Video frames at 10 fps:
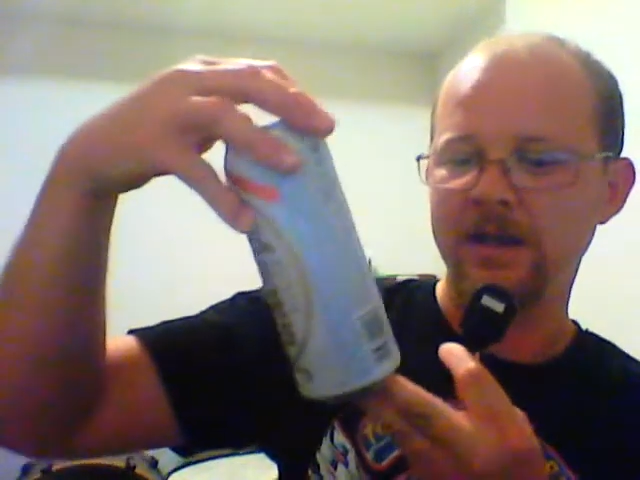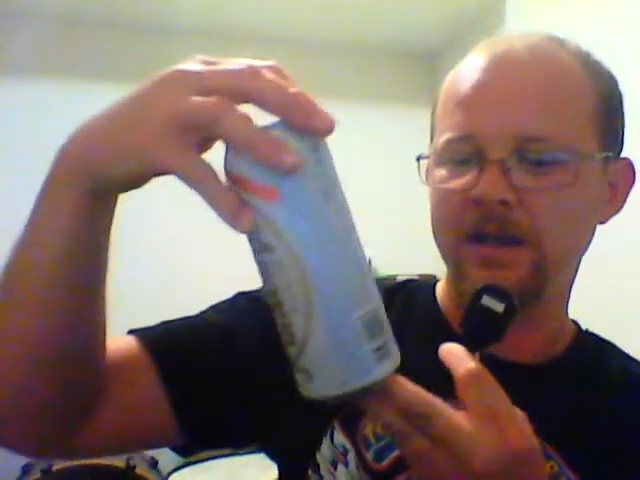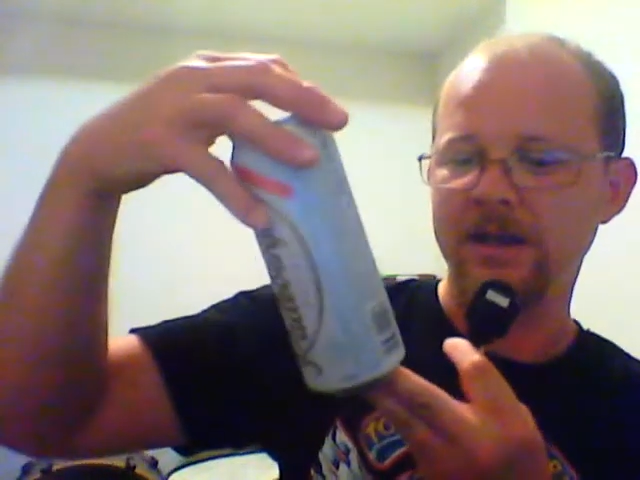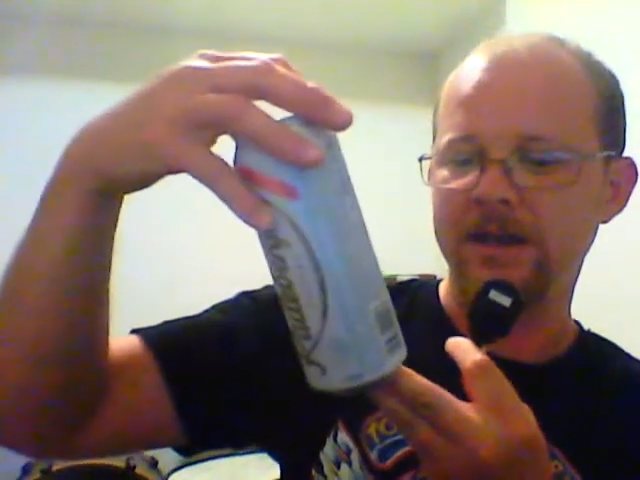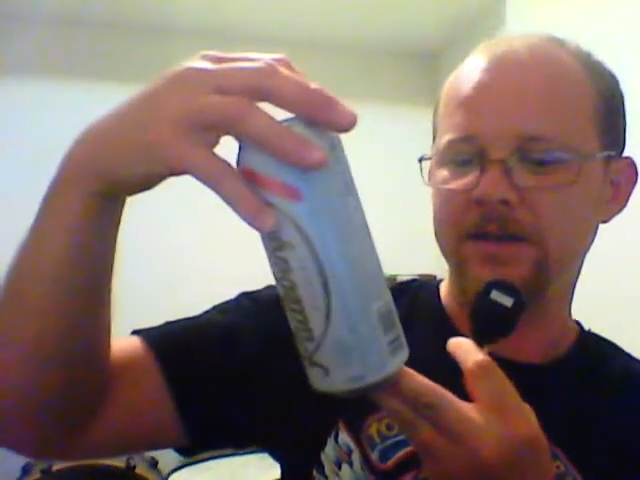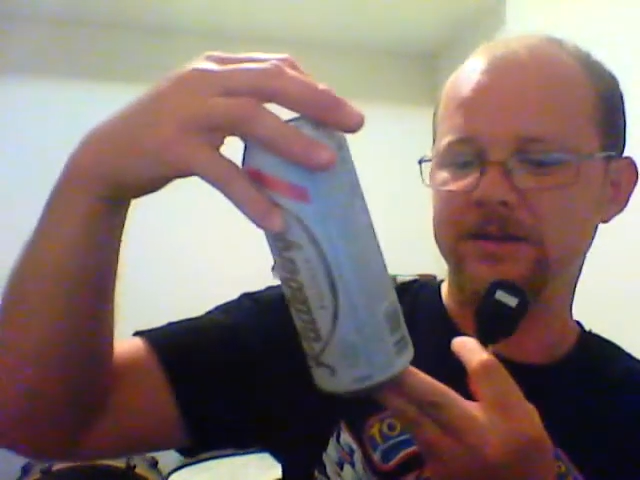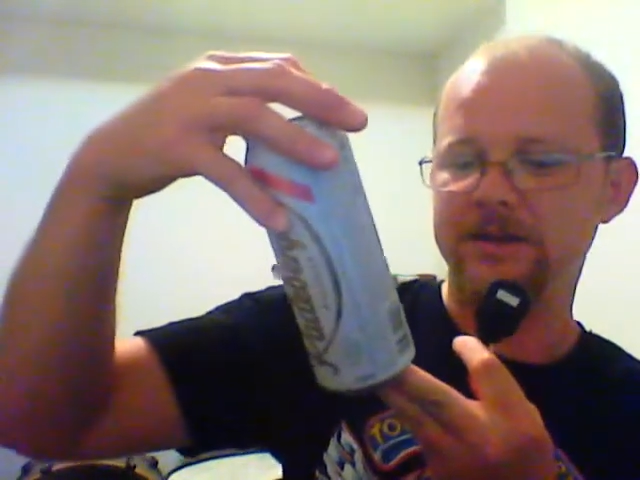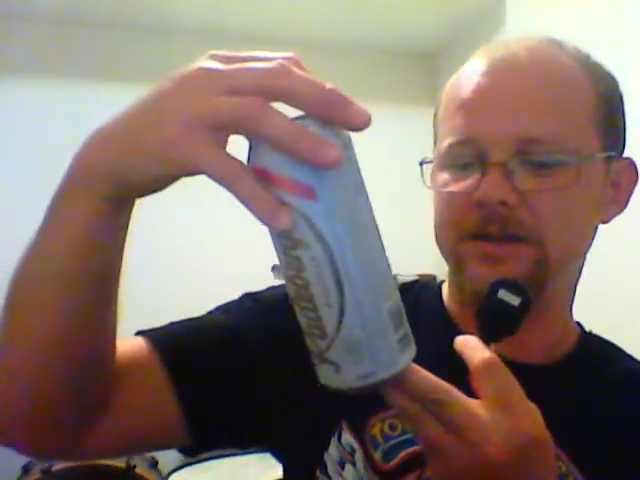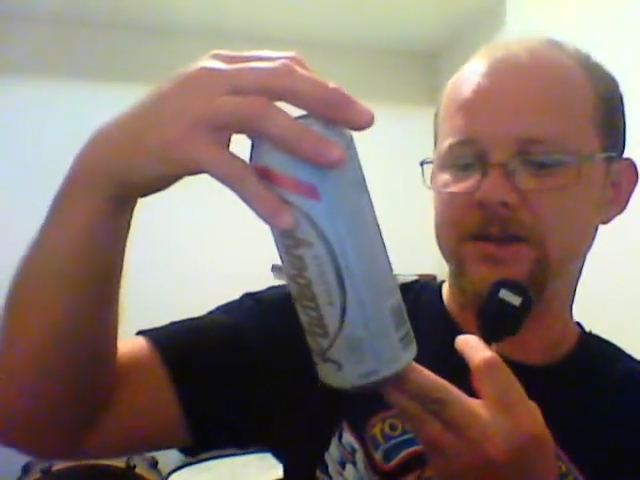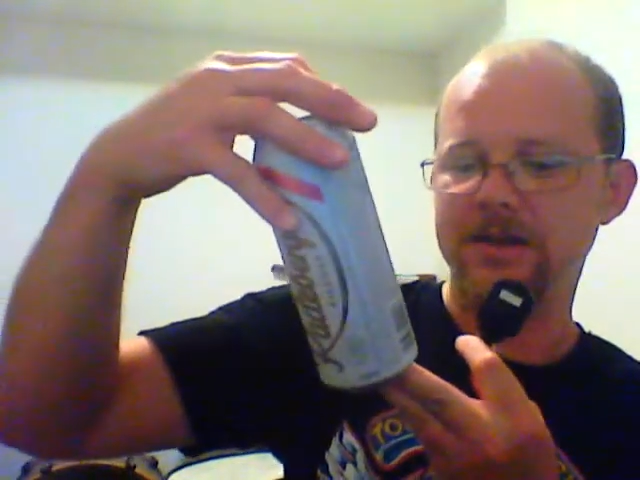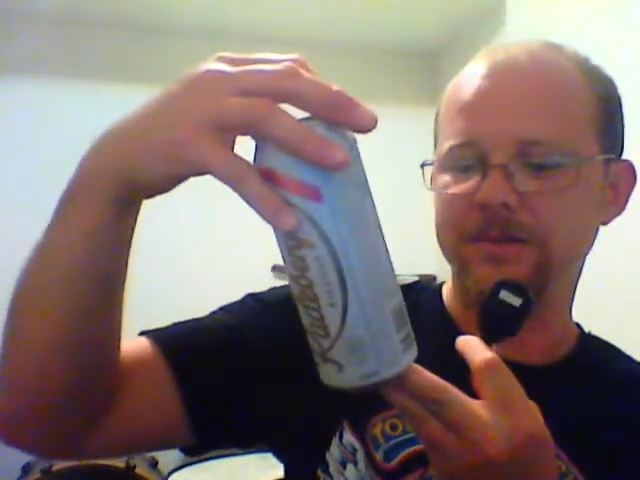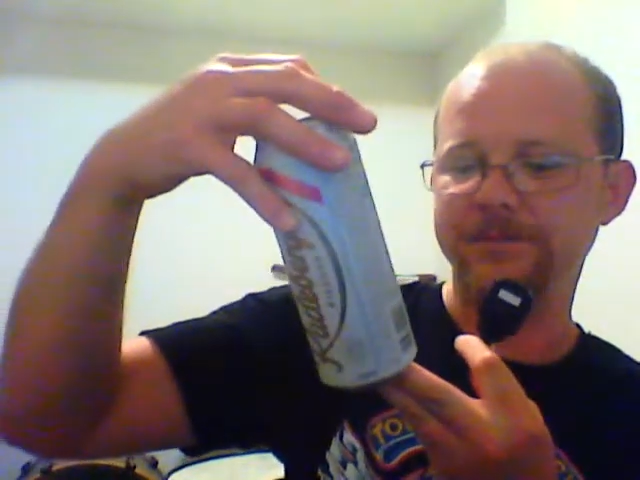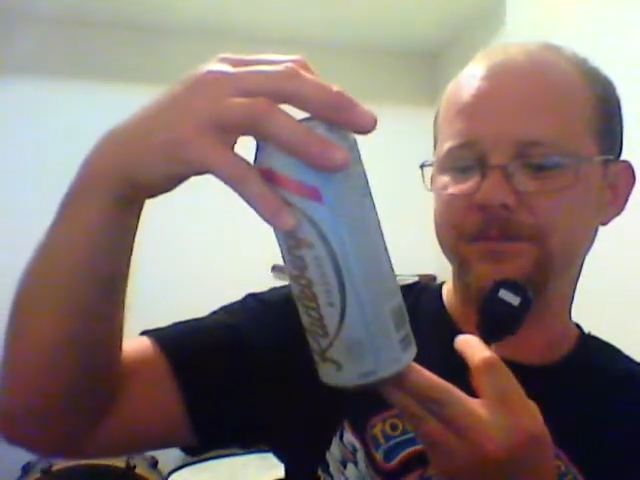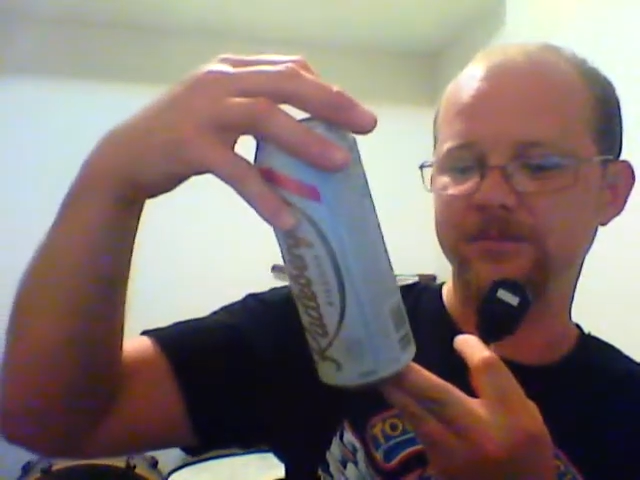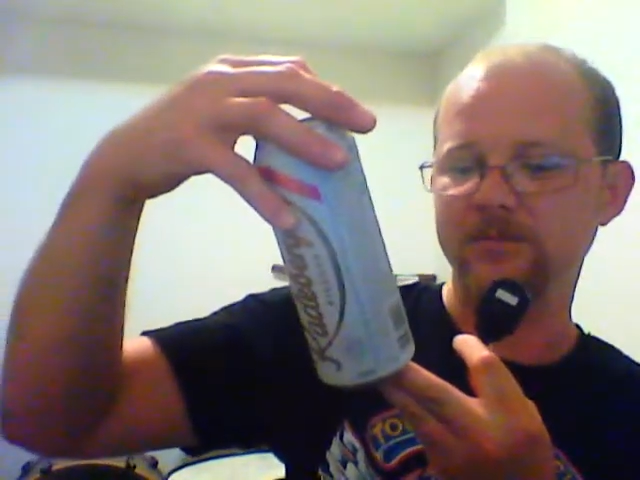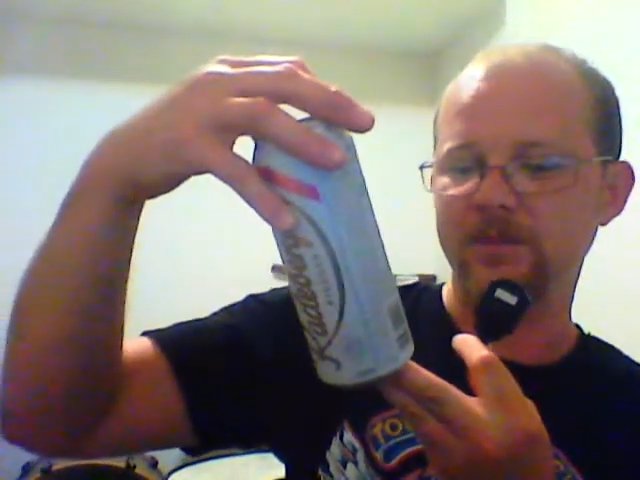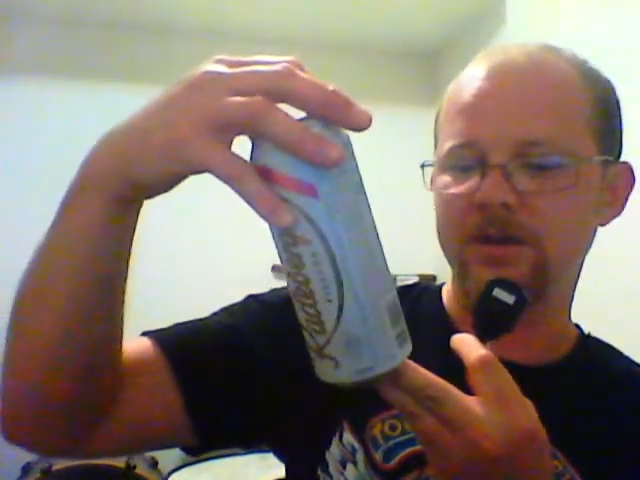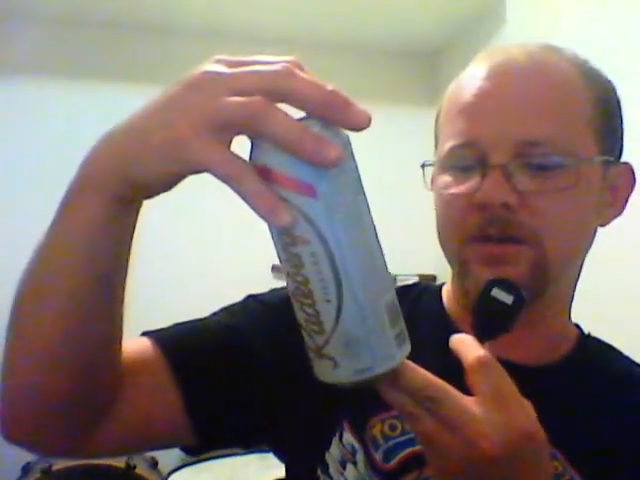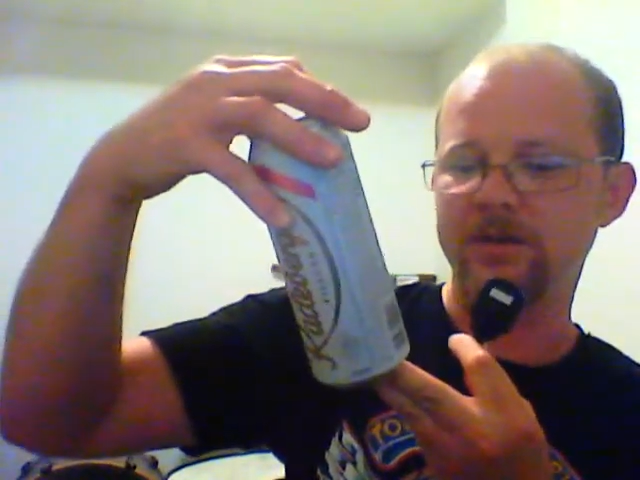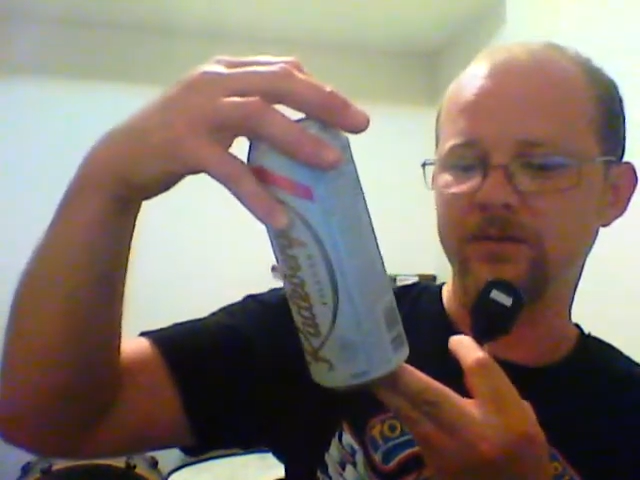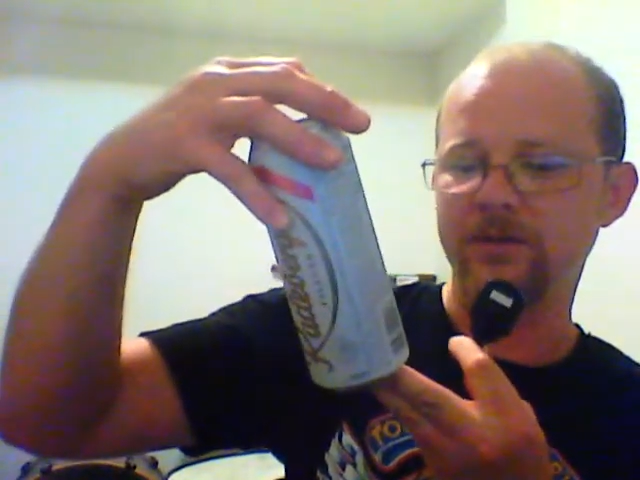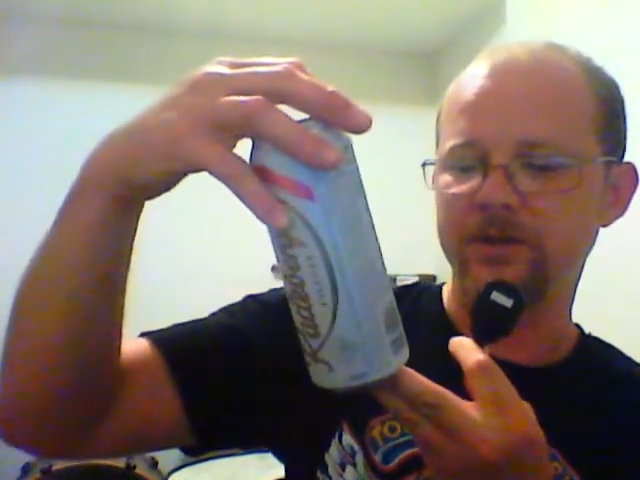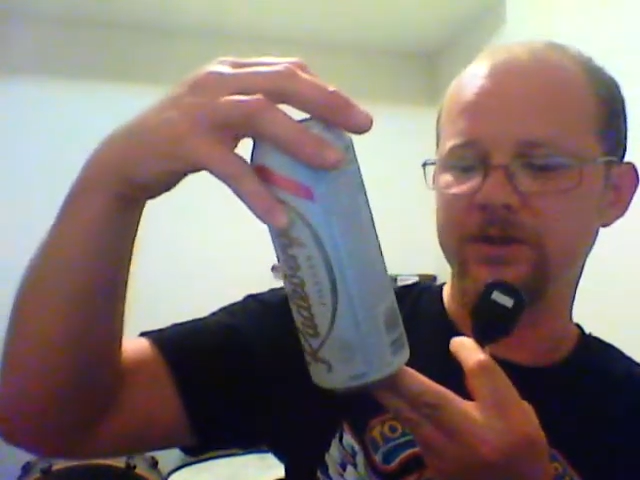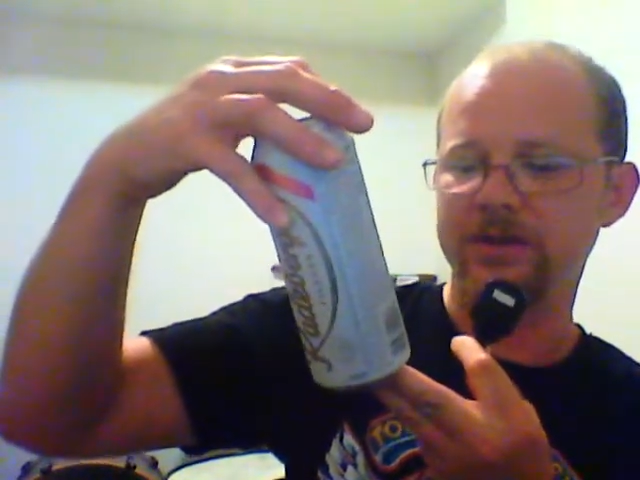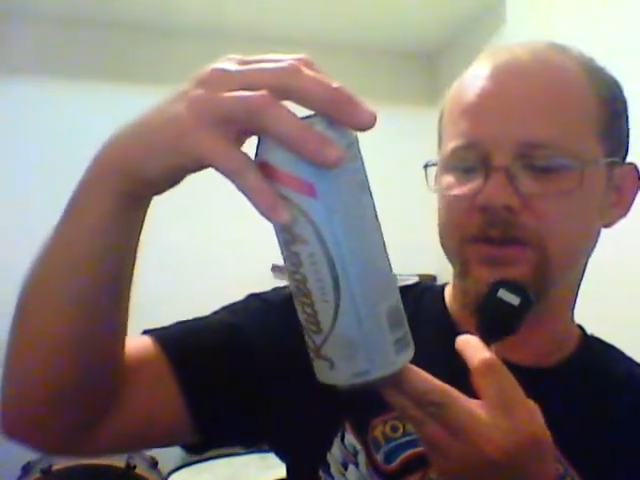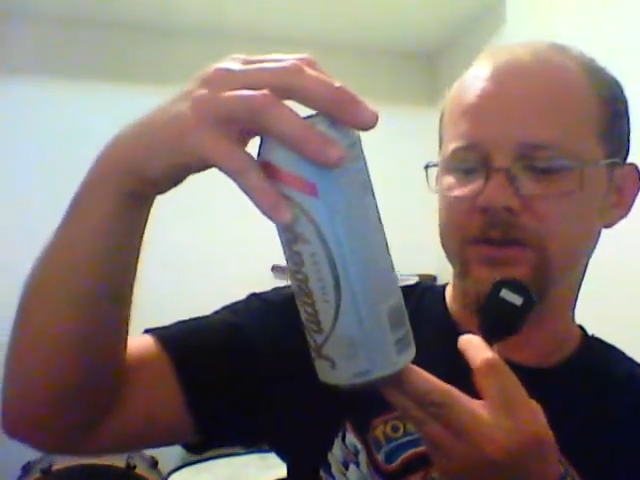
And it's 140 years,